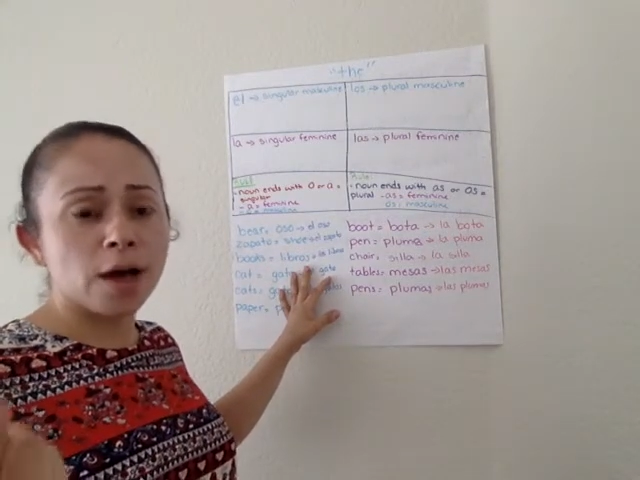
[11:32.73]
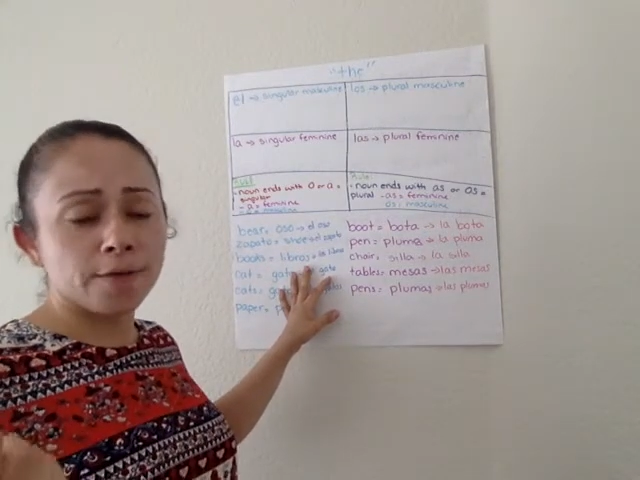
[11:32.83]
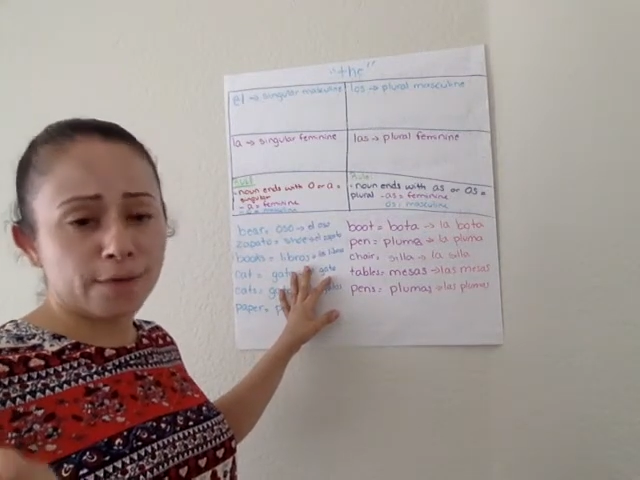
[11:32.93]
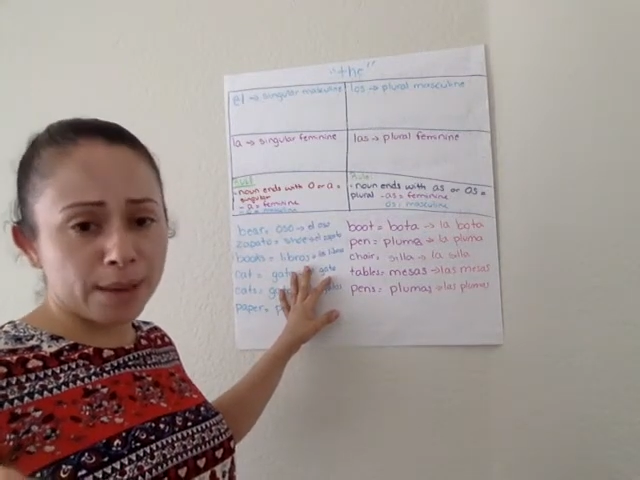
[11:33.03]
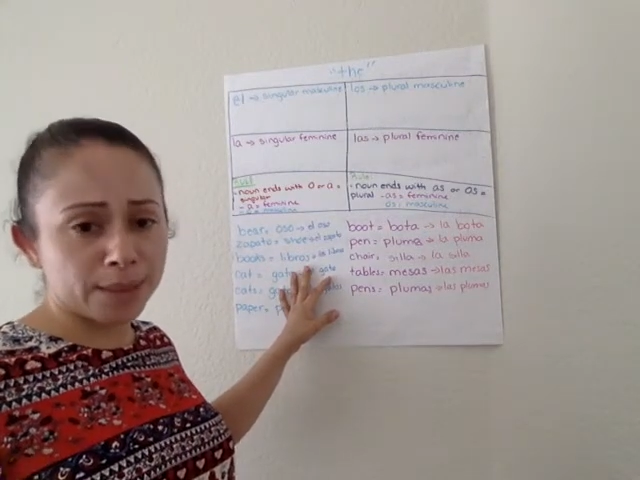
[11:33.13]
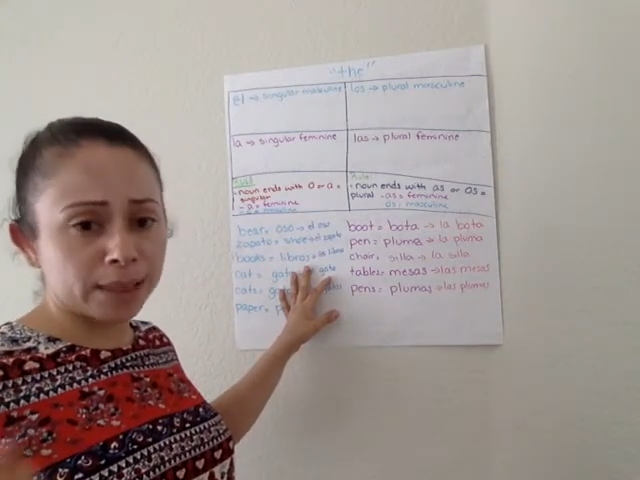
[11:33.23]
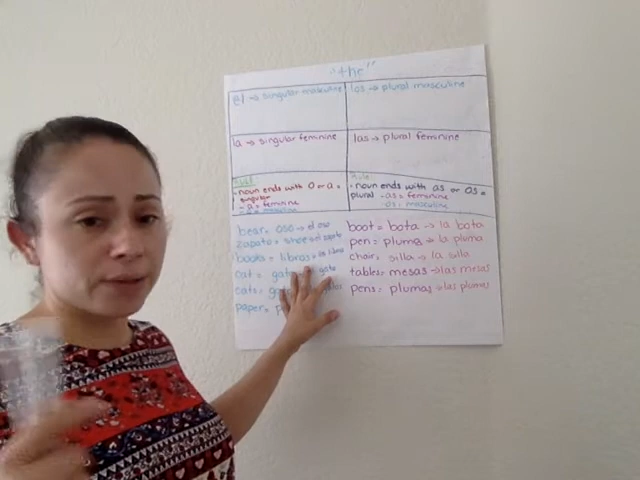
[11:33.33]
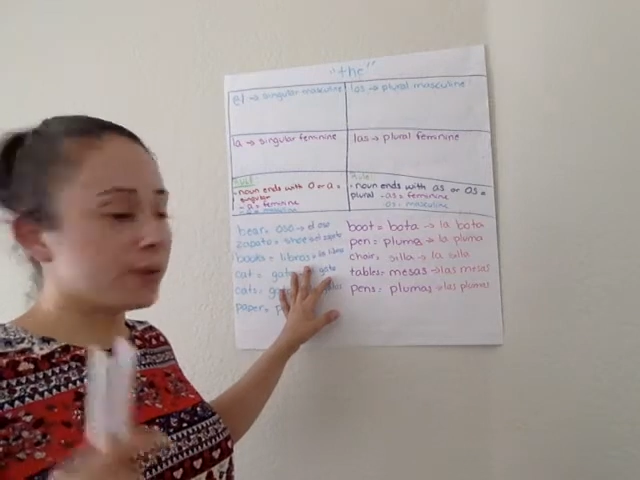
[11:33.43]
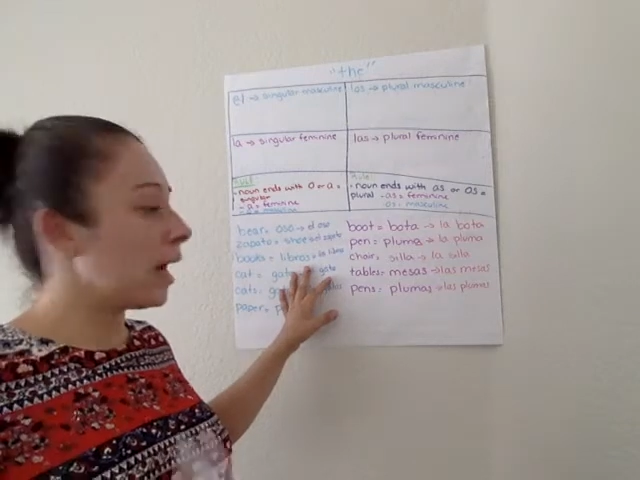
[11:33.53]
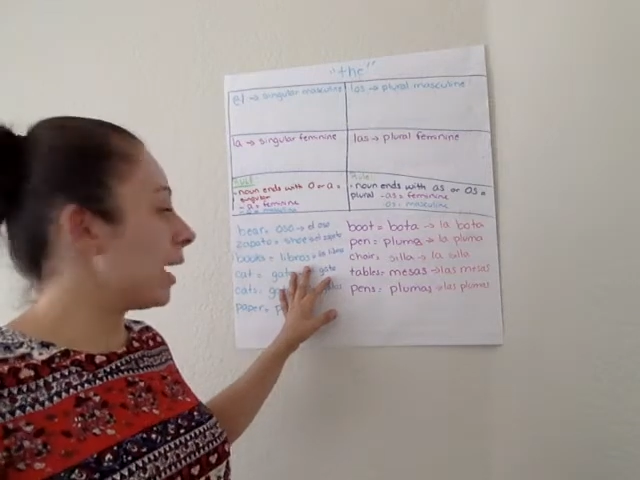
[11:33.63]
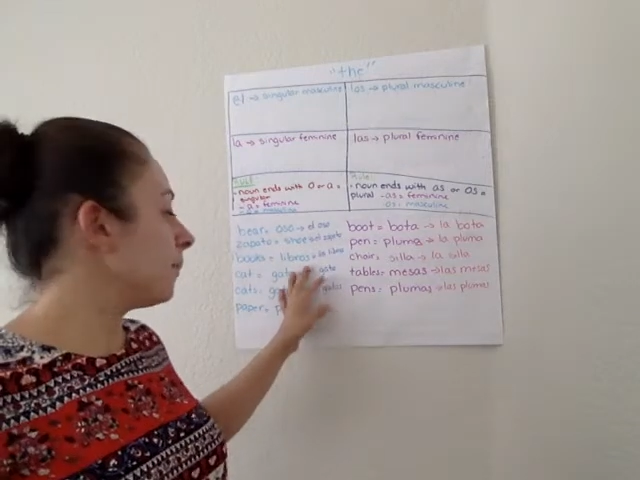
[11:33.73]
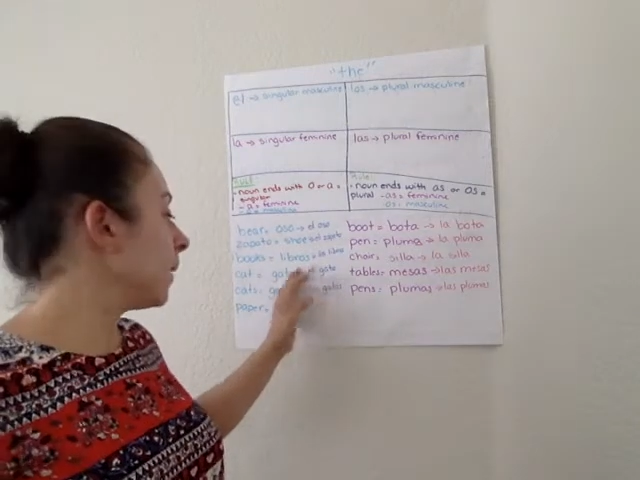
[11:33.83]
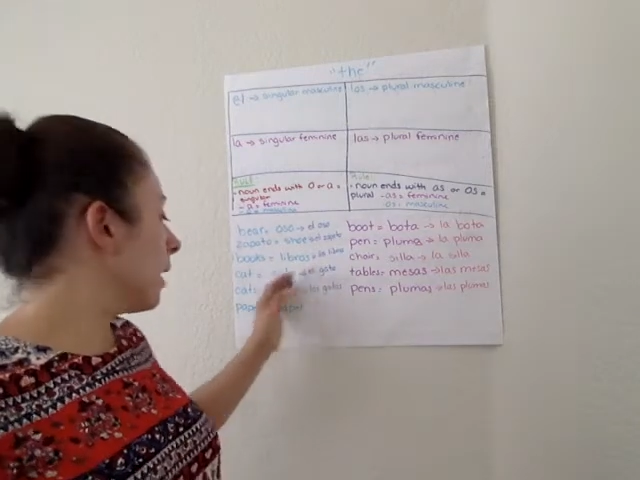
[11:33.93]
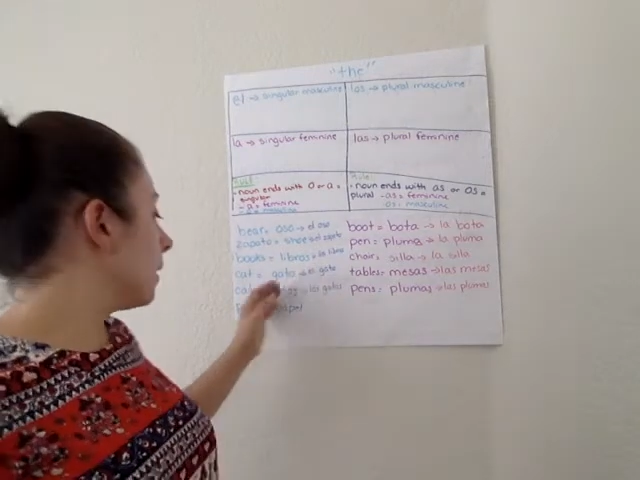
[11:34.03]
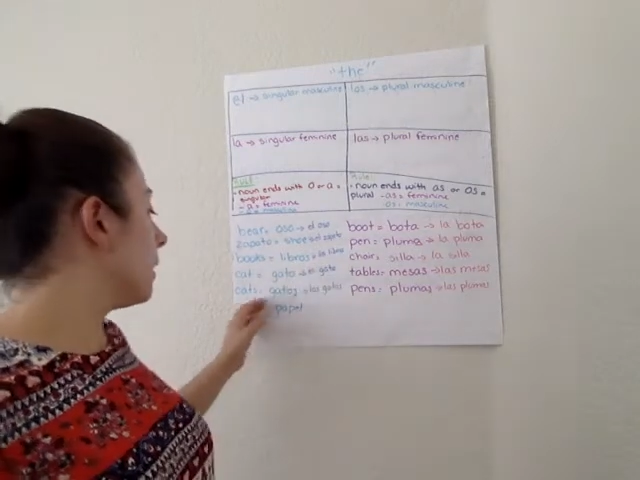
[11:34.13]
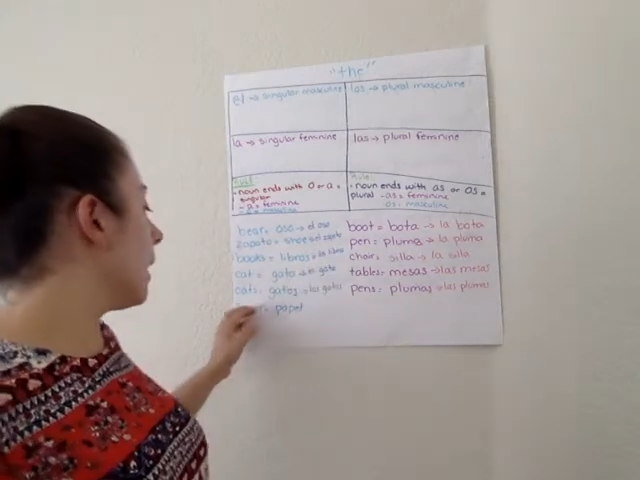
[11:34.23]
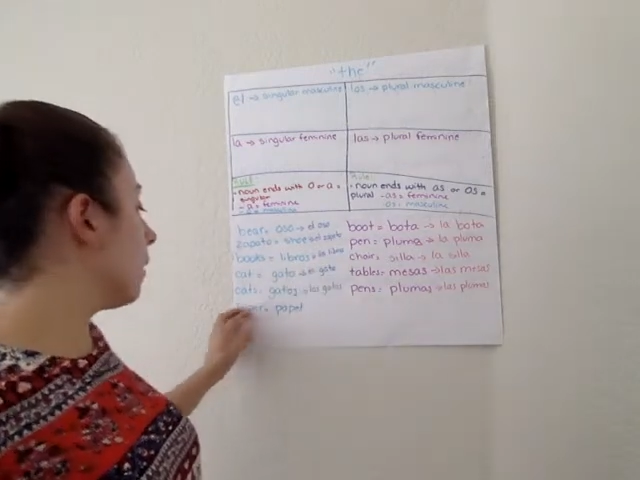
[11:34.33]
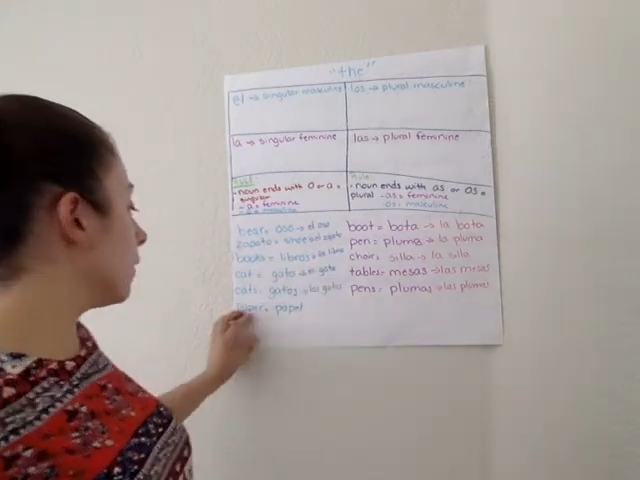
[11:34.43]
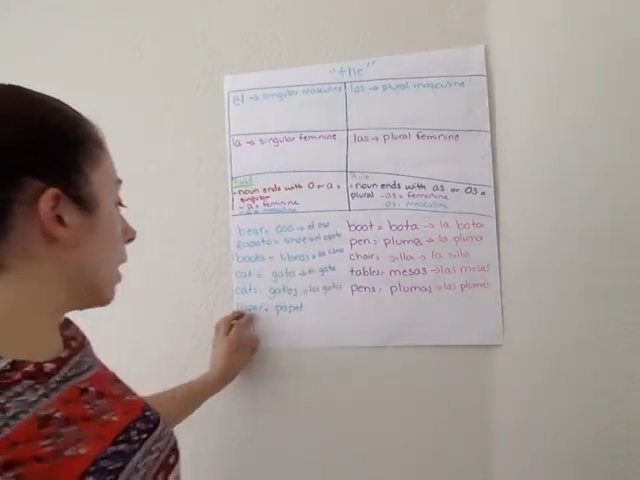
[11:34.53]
feminine, okay? Now,